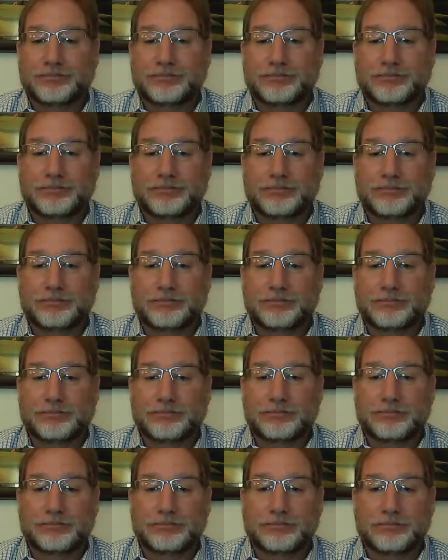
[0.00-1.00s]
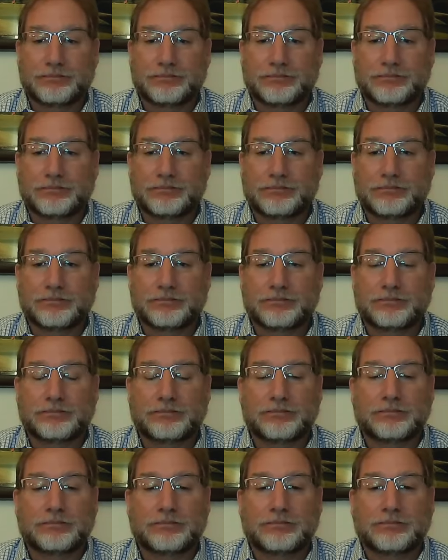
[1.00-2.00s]

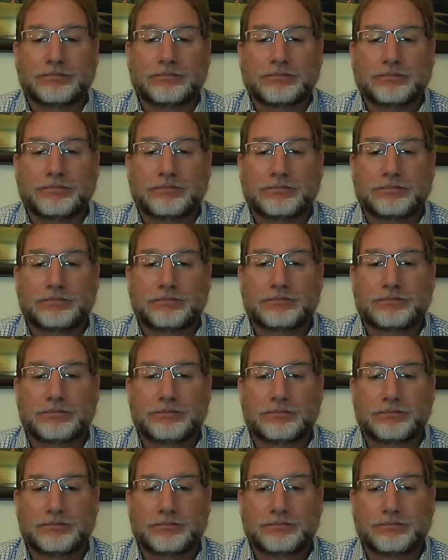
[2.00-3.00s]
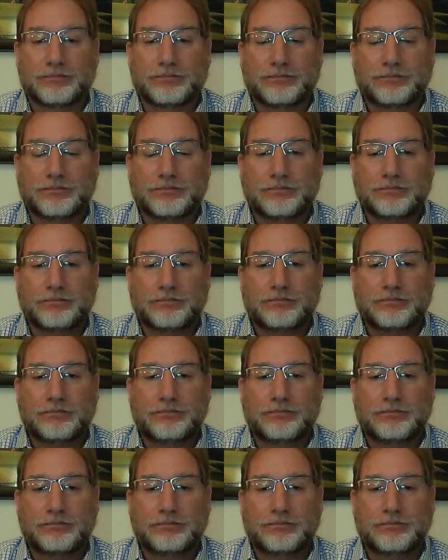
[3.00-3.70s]
(not speaking)